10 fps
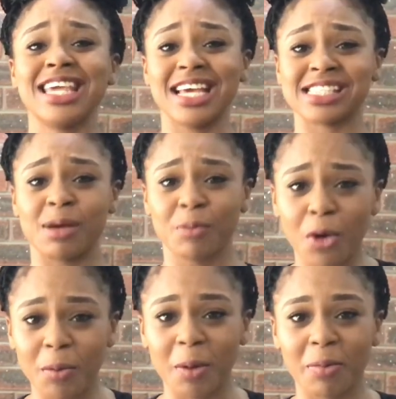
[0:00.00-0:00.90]
Yes, I'm
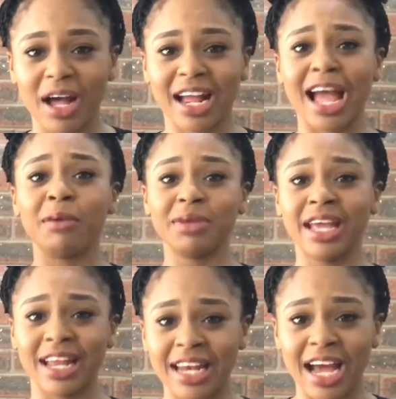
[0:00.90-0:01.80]
coming back. I'm
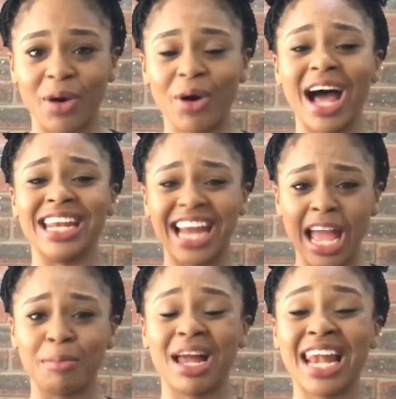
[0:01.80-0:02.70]
here now and I
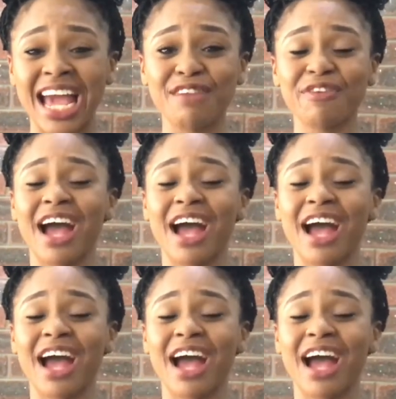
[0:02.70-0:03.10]
am alive